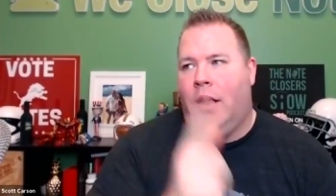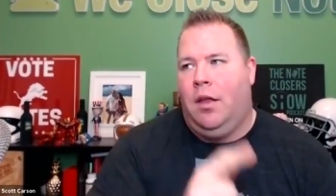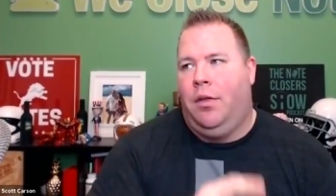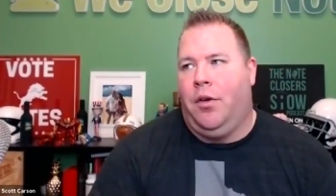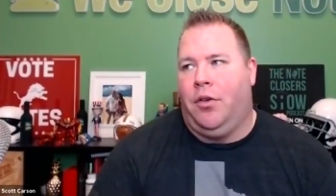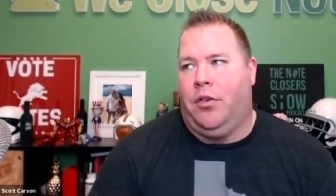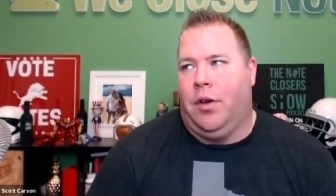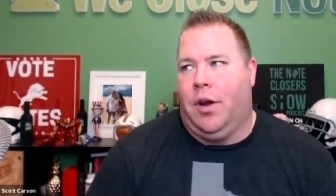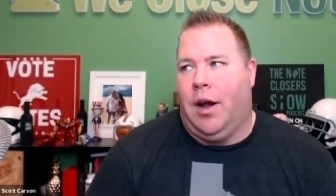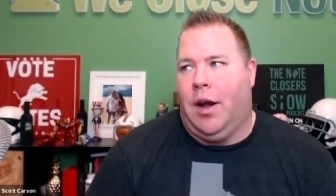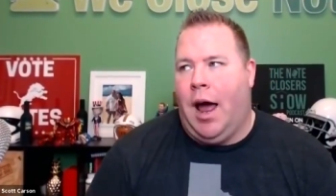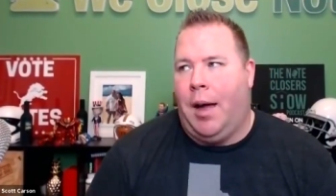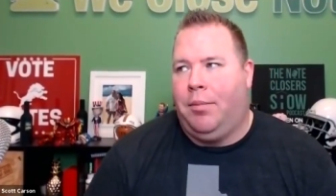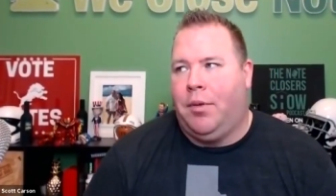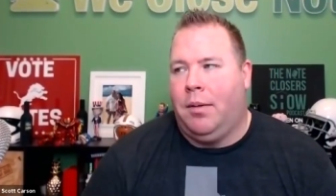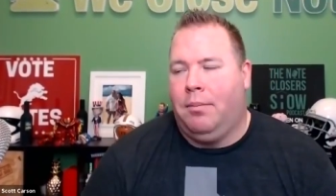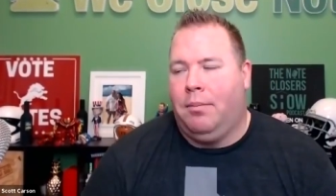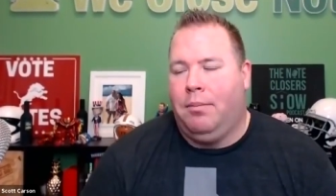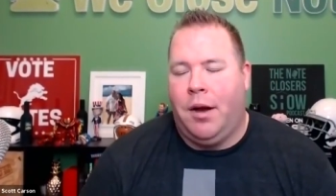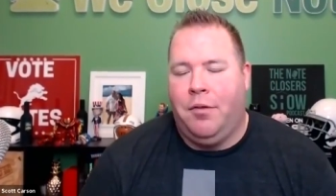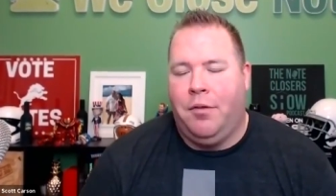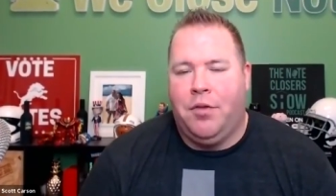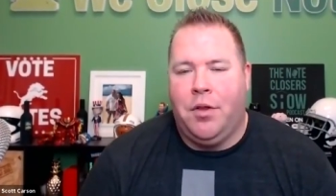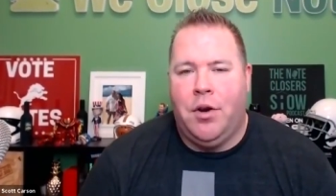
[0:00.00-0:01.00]
There's an opt-in
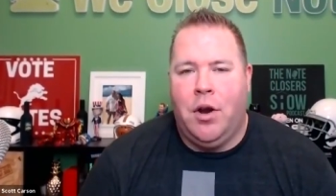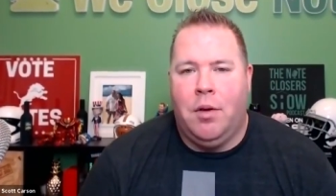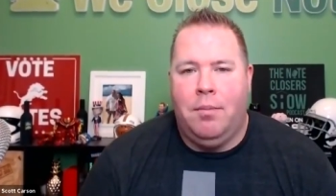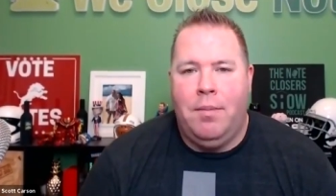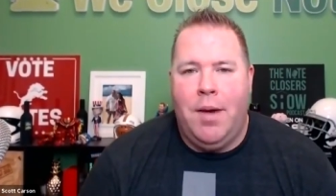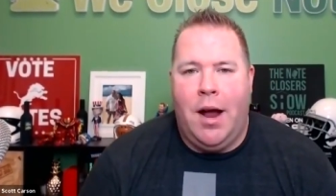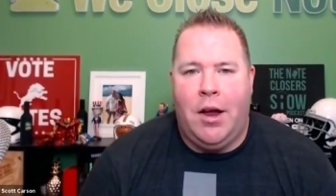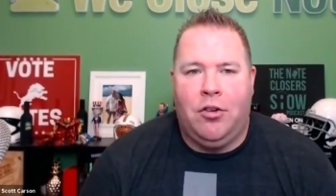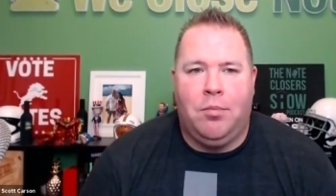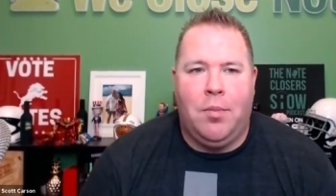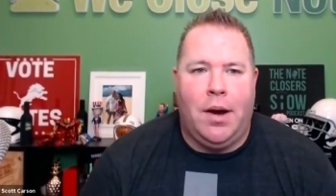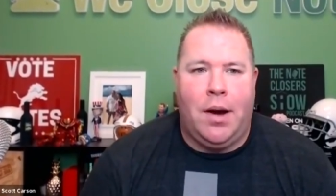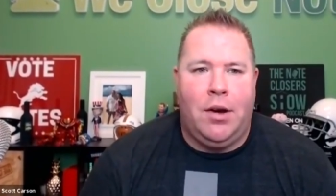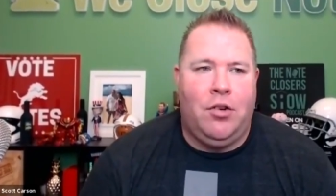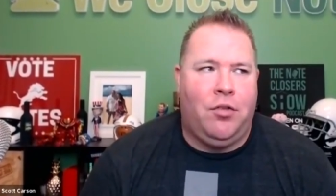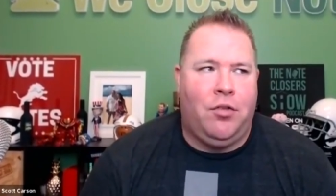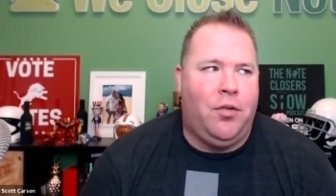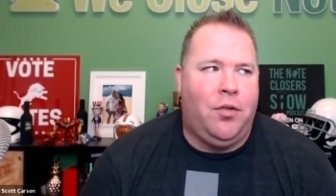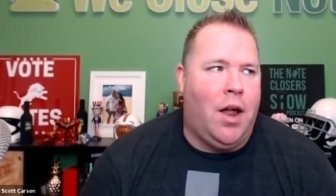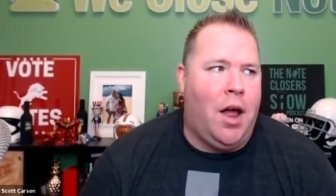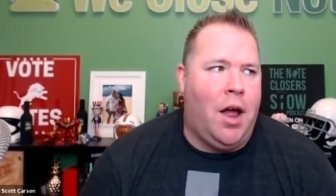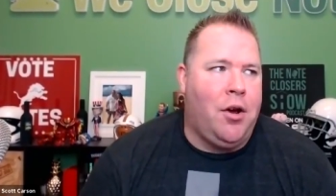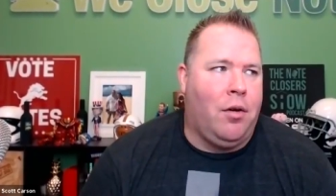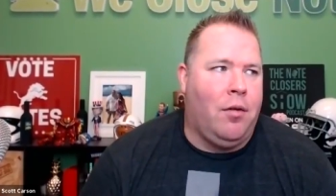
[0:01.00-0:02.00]
button for the Note Mastermind. Just
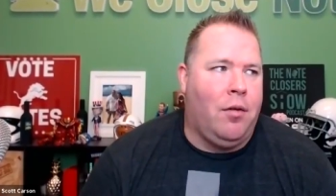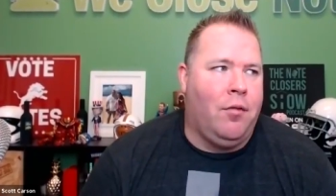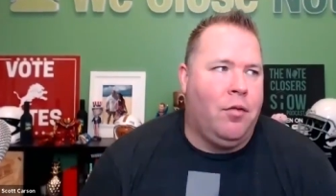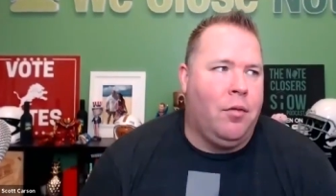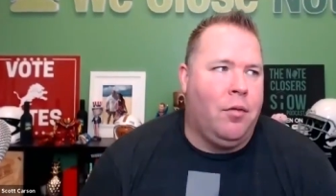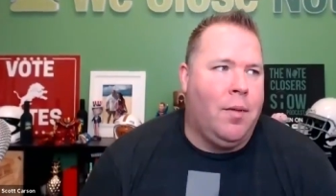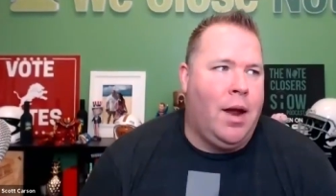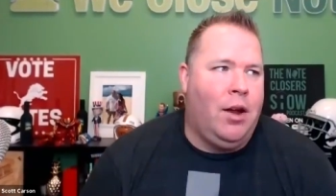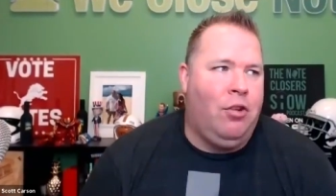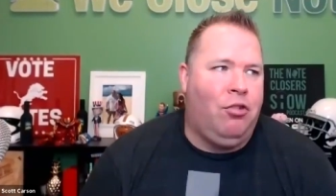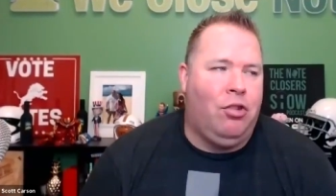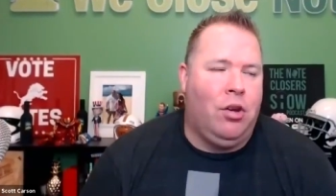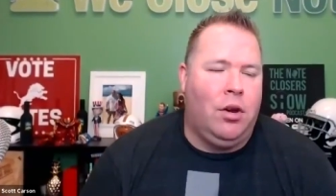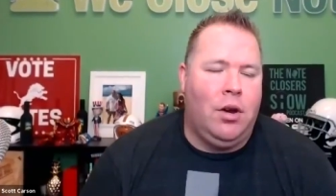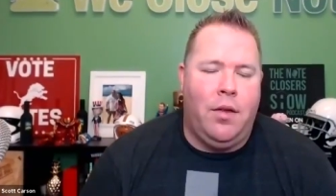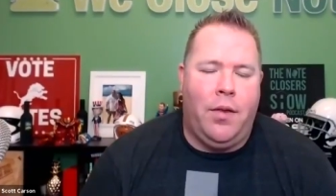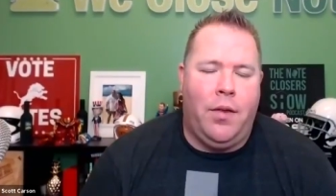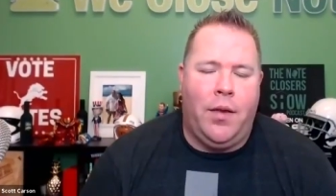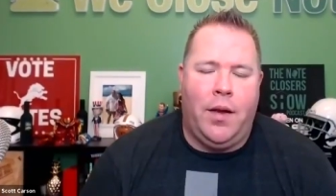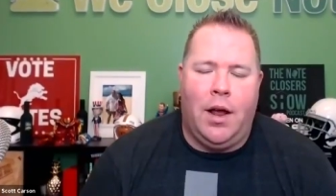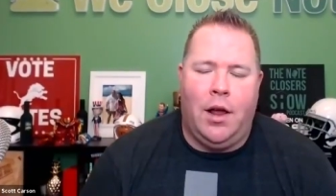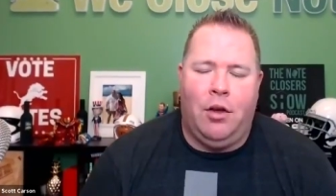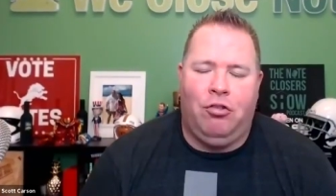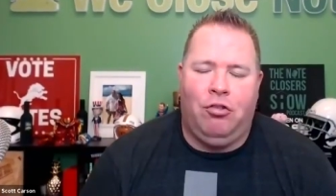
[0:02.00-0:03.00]
fill out your information, and
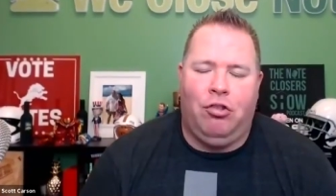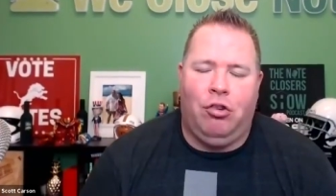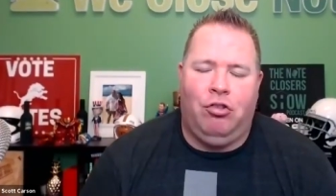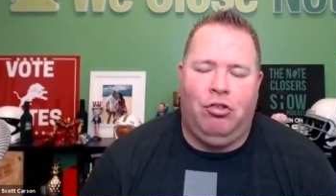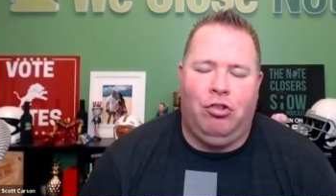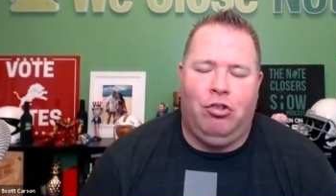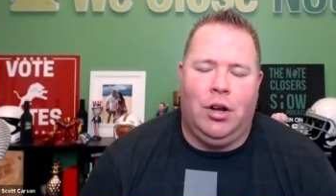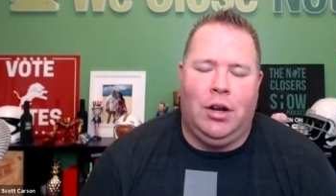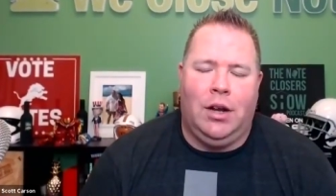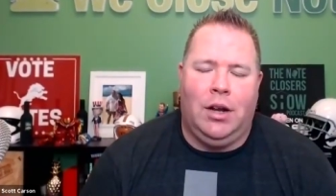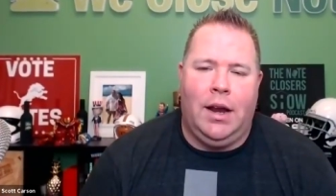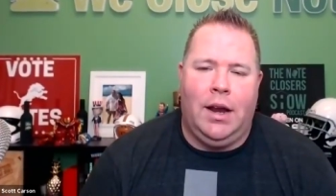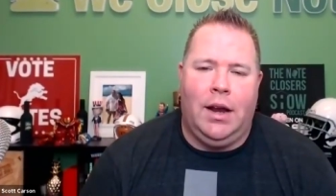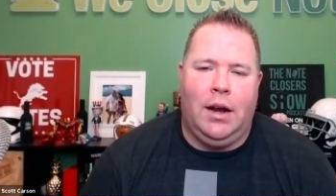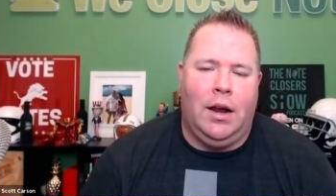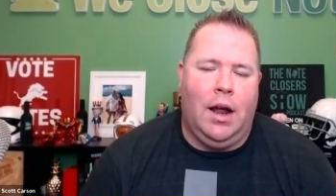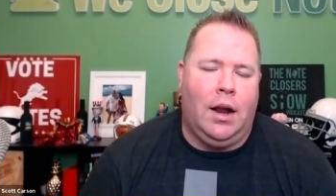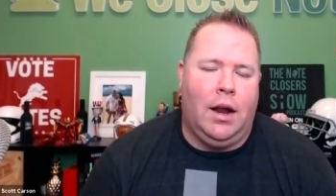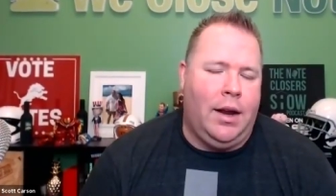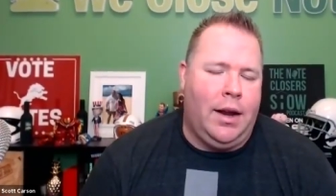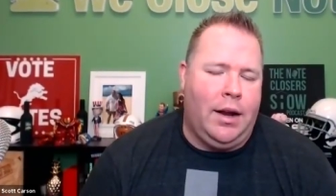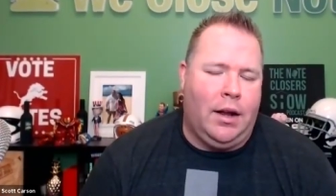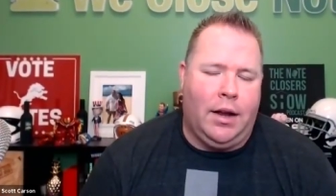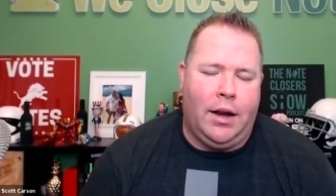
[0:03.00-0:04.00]
then I'll shoot you a link.
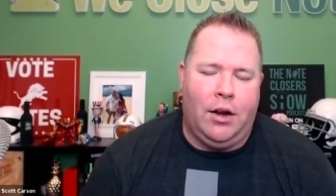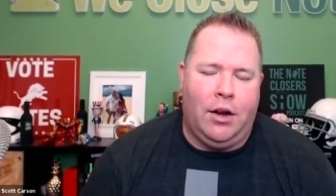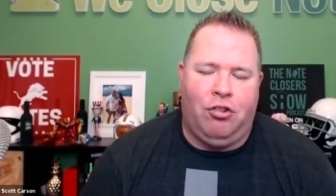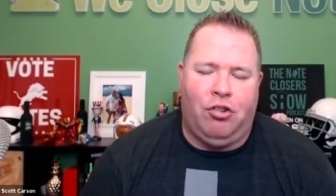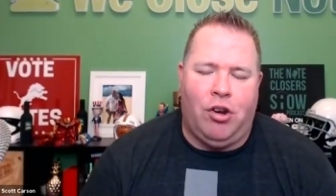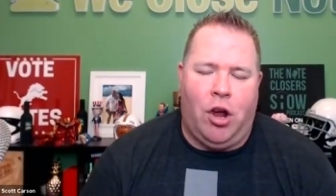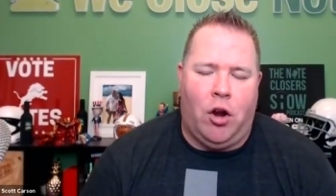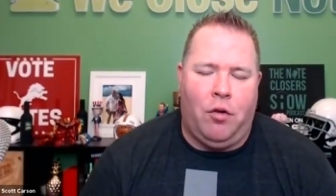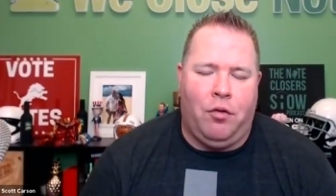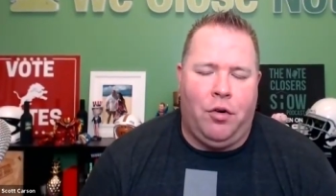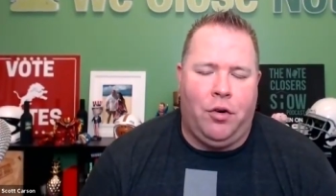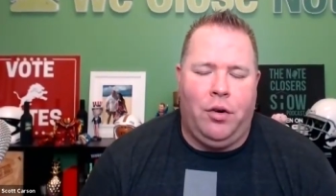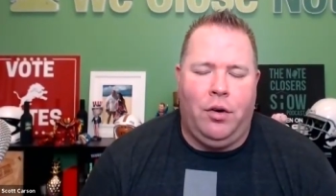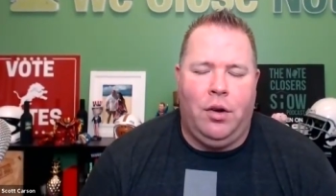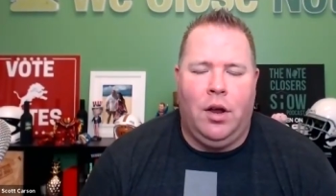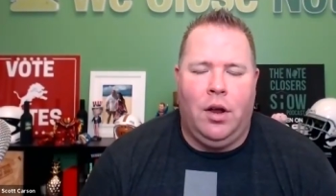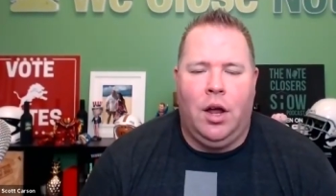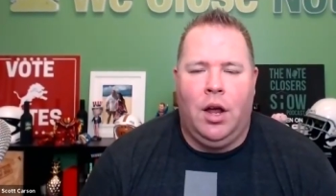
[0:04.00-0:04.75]
A link will get shot over